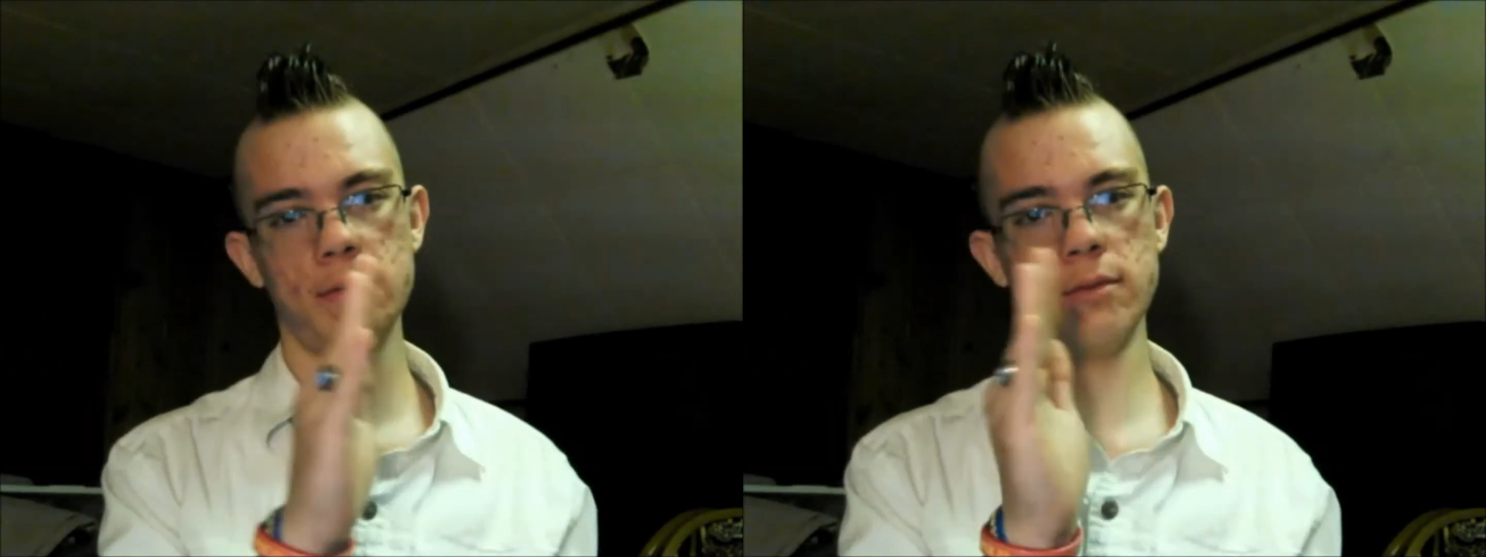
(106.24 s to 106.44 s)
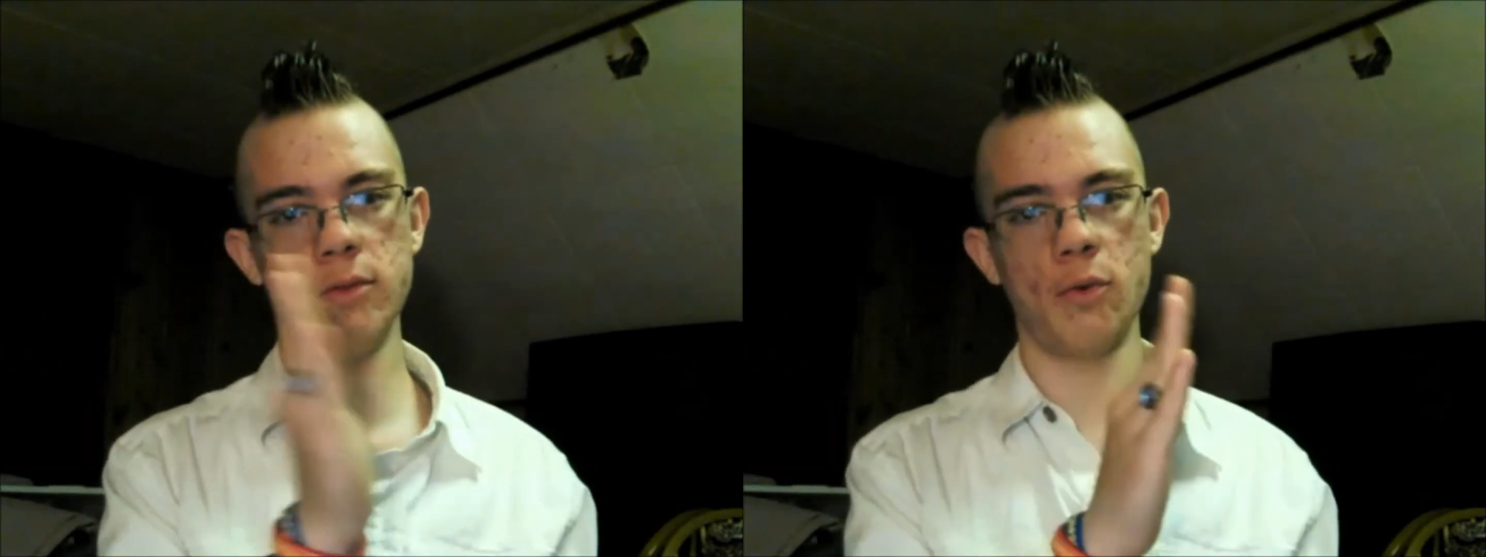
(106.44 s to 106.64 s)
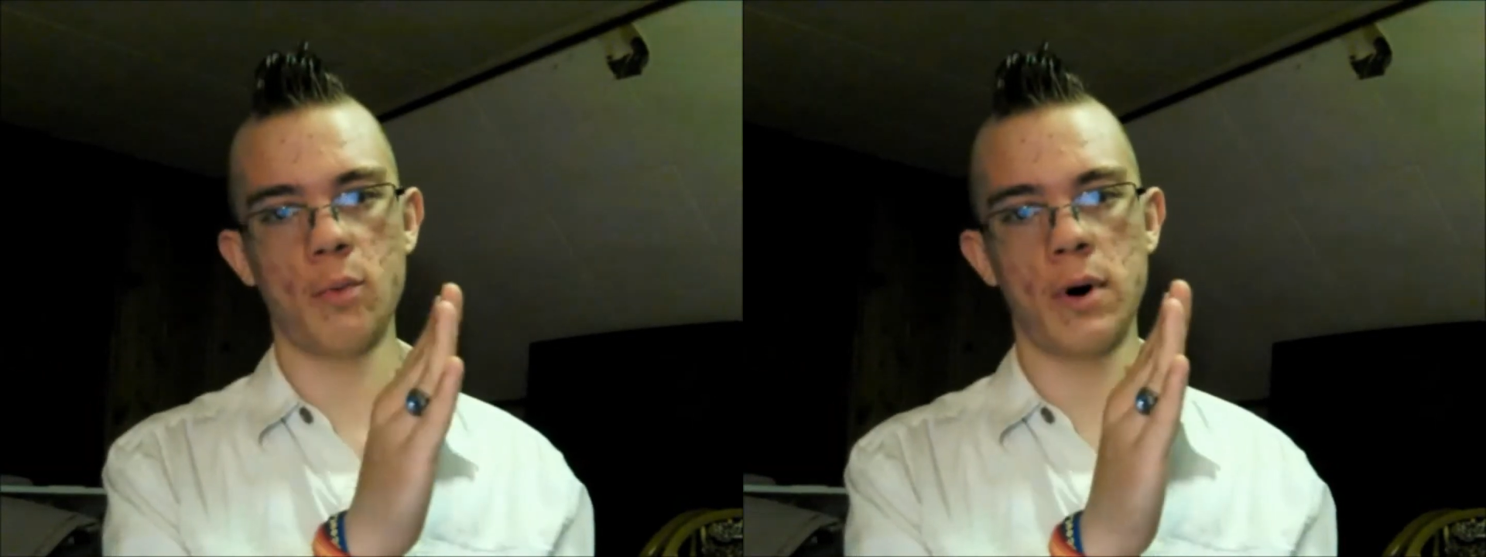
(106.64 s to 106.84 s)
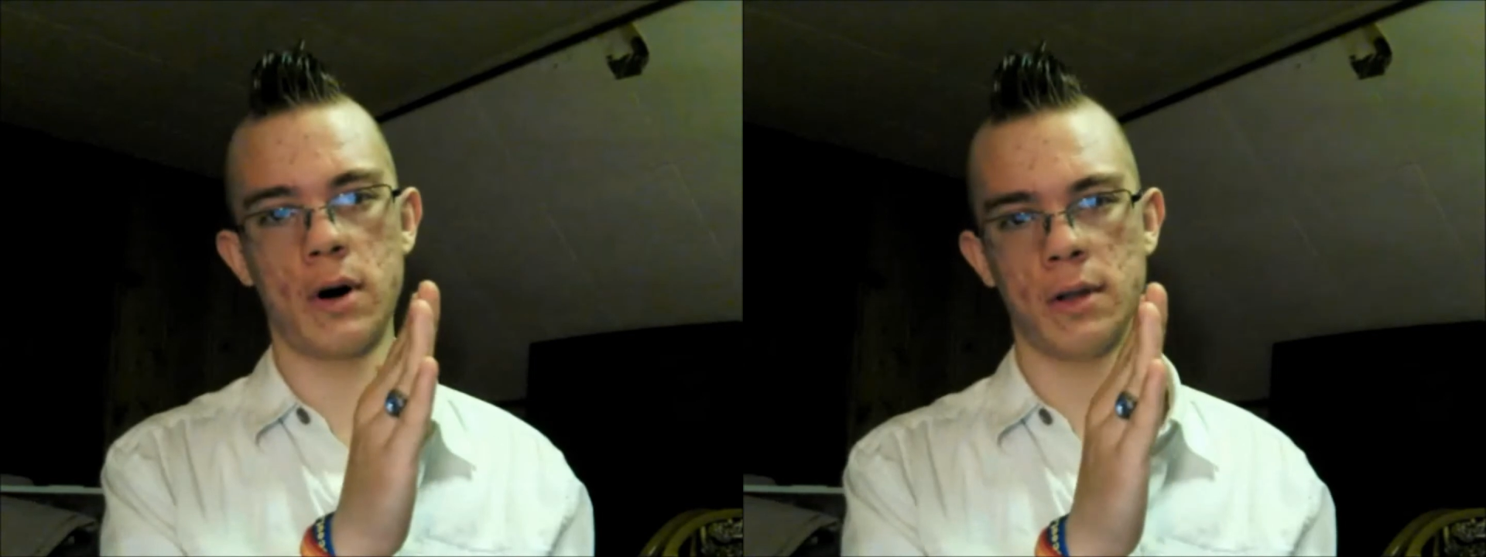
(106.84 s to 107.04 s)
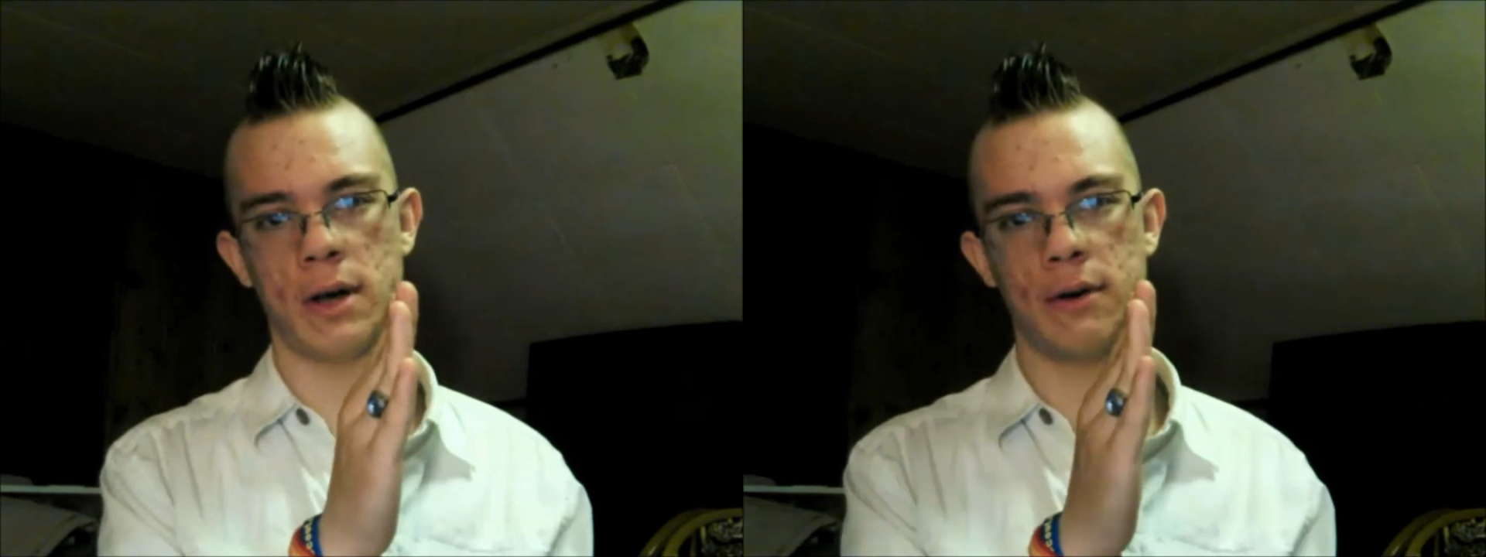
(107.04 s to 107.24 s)
the
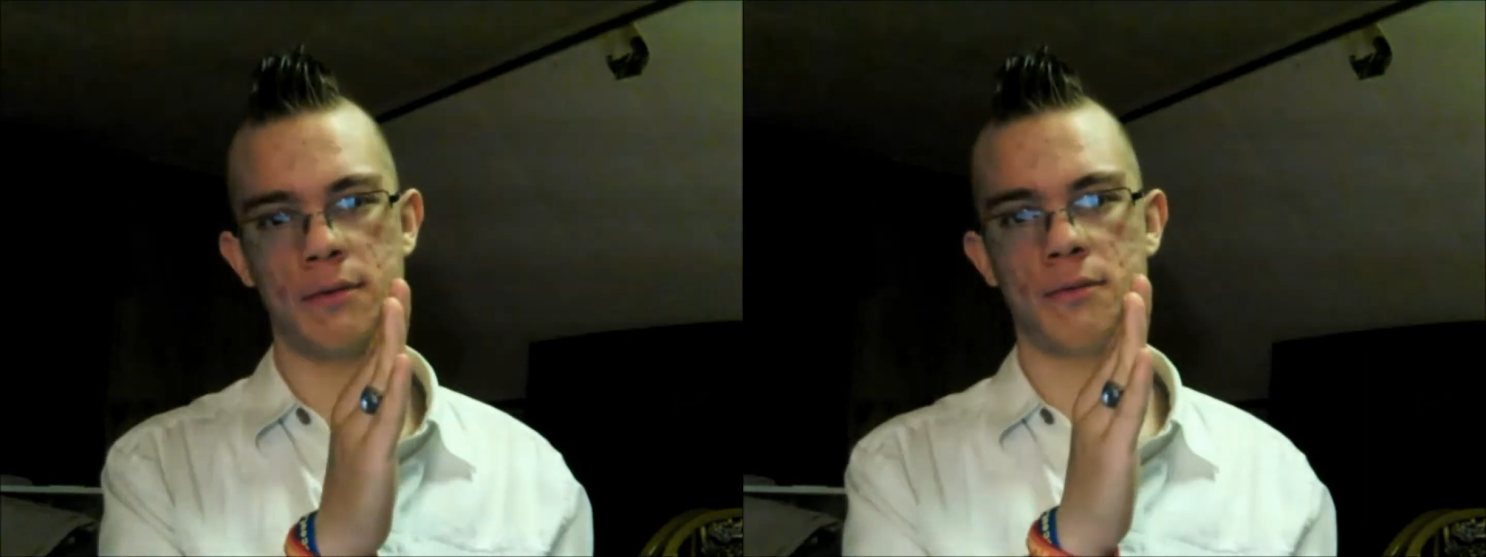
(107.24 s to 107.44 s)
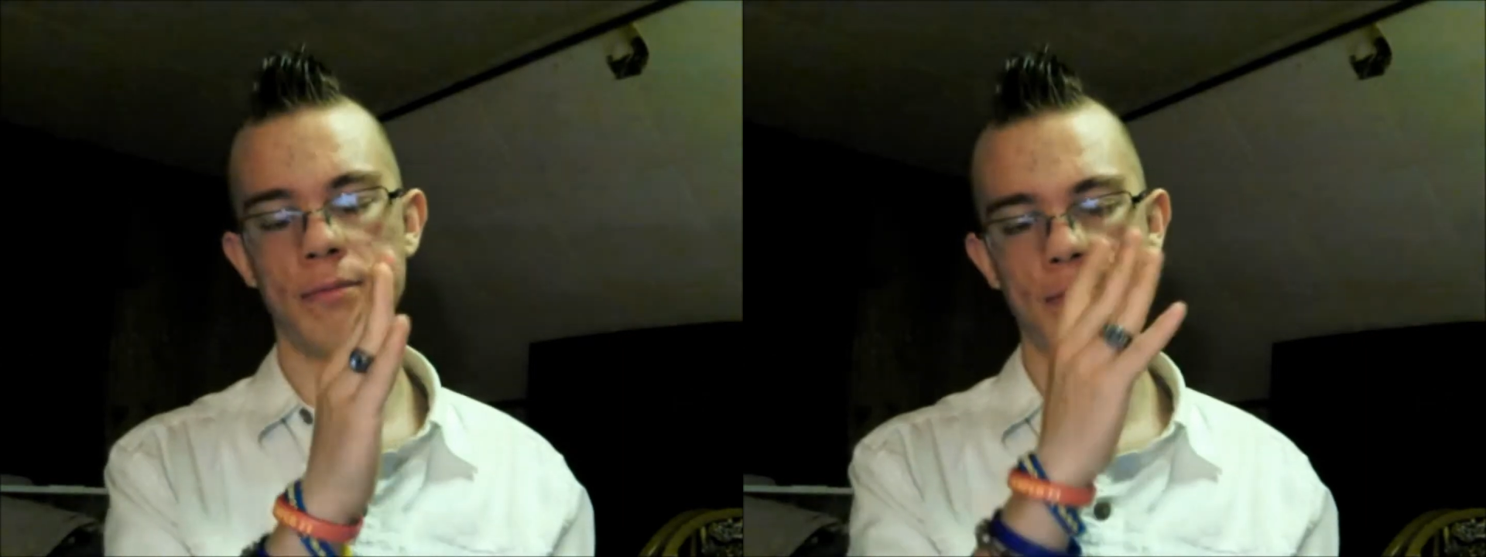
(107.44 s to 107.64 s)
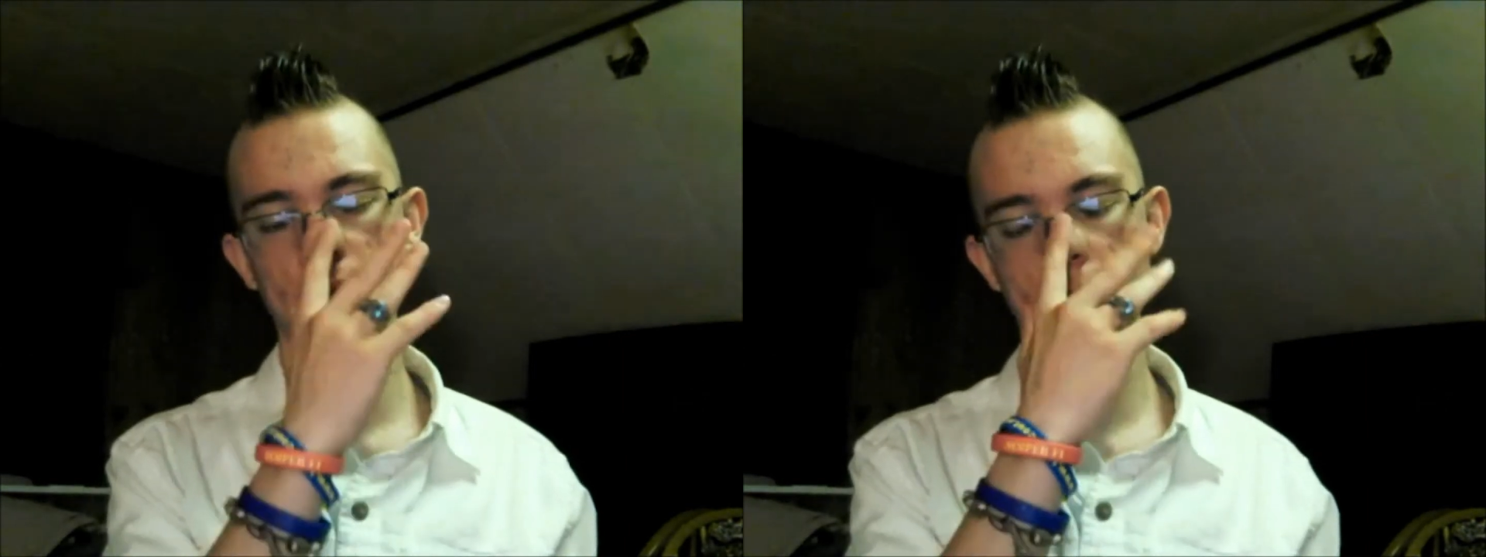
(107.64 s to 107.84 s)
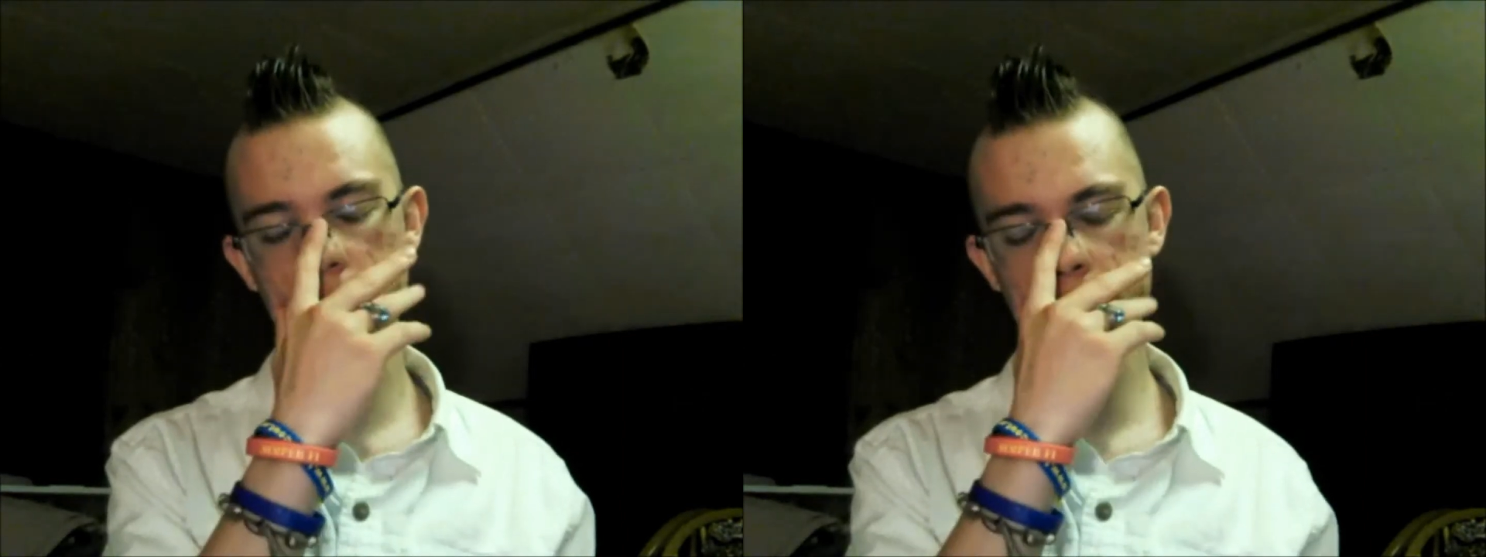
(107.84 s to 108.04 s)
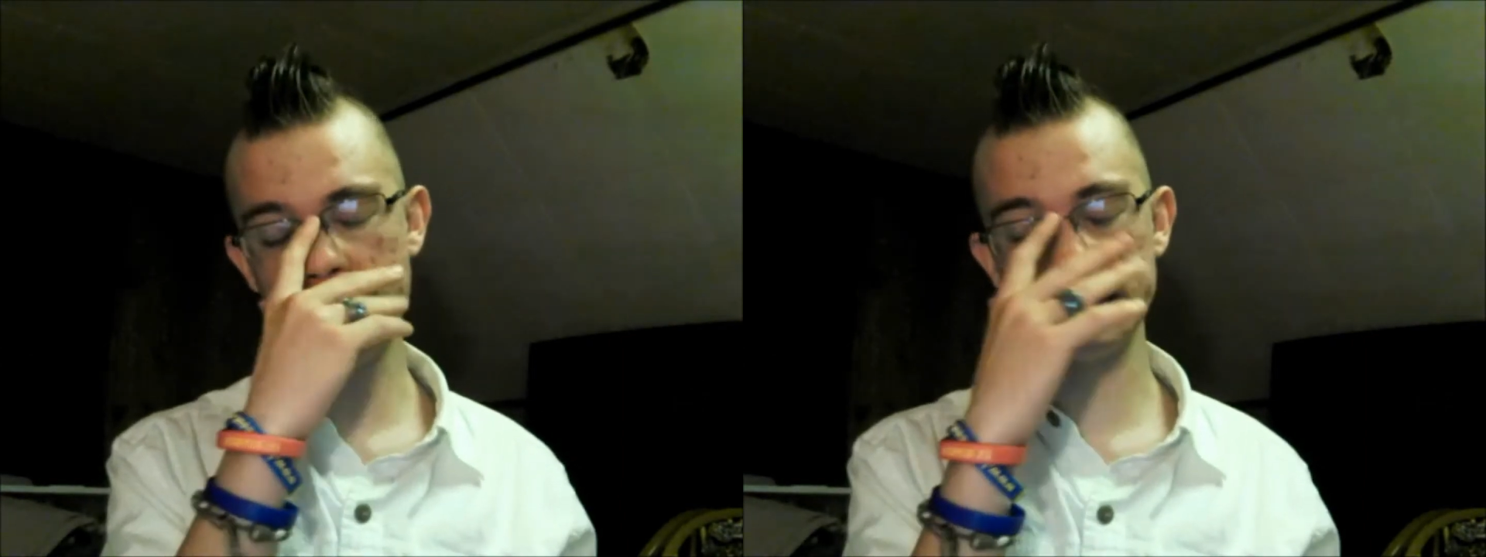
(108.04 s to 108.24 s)
wall of the
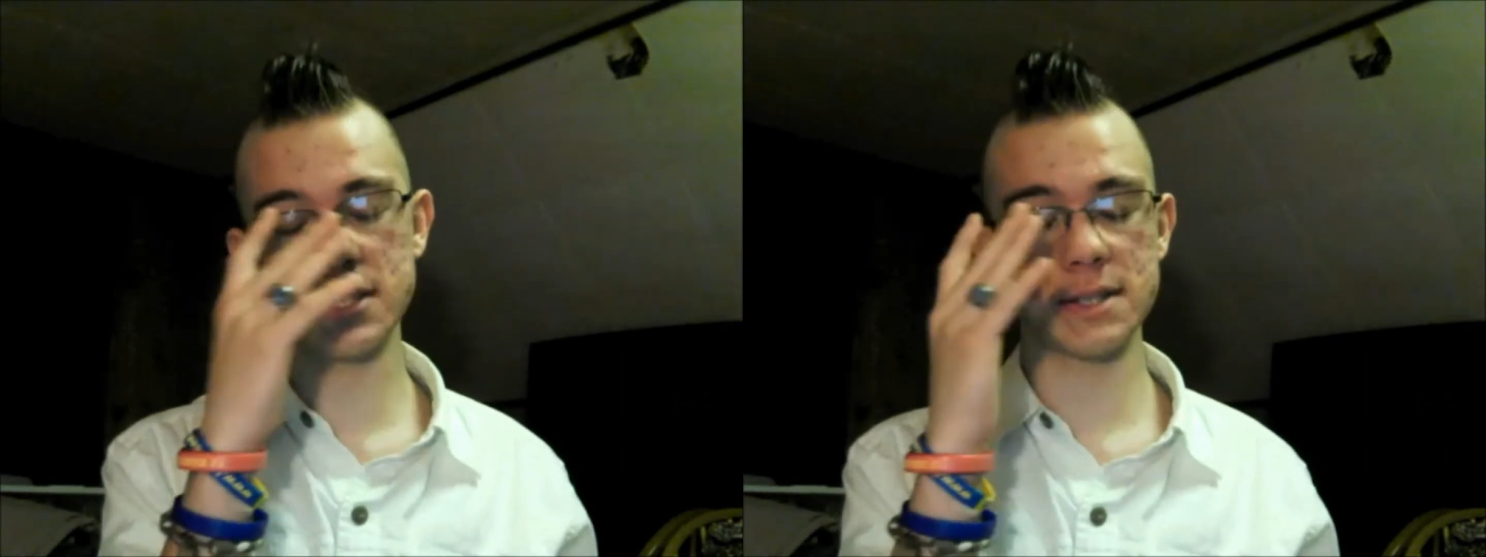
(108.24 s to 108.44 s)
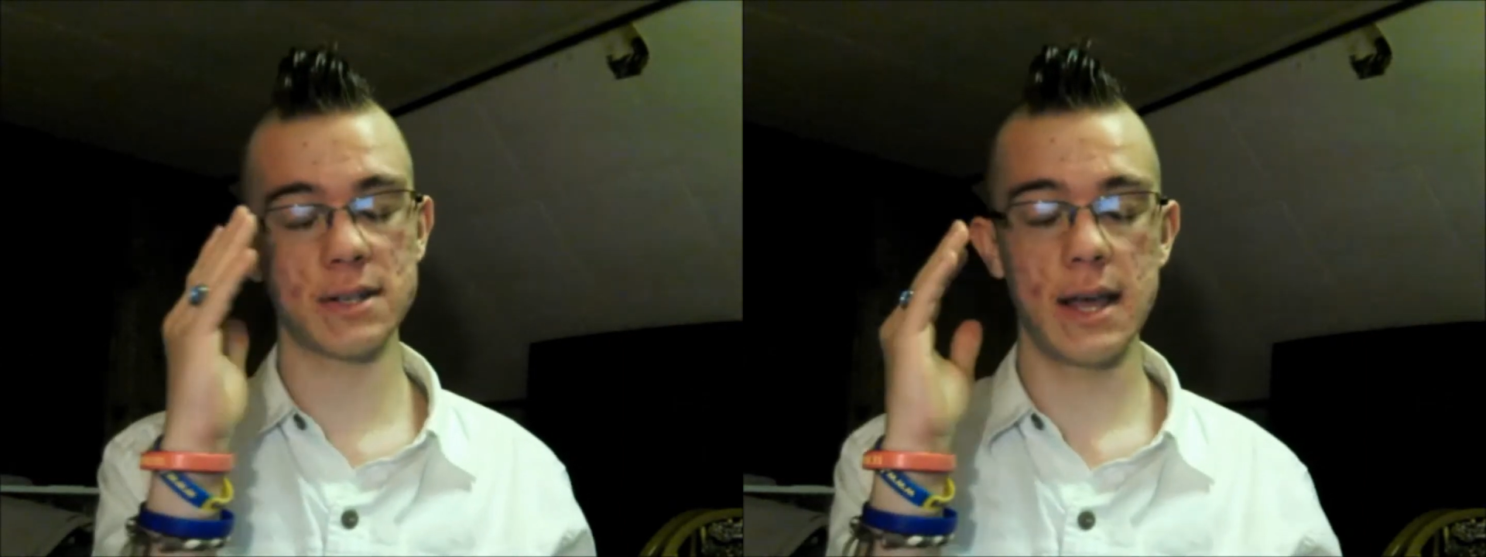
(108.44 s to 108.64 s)
bus,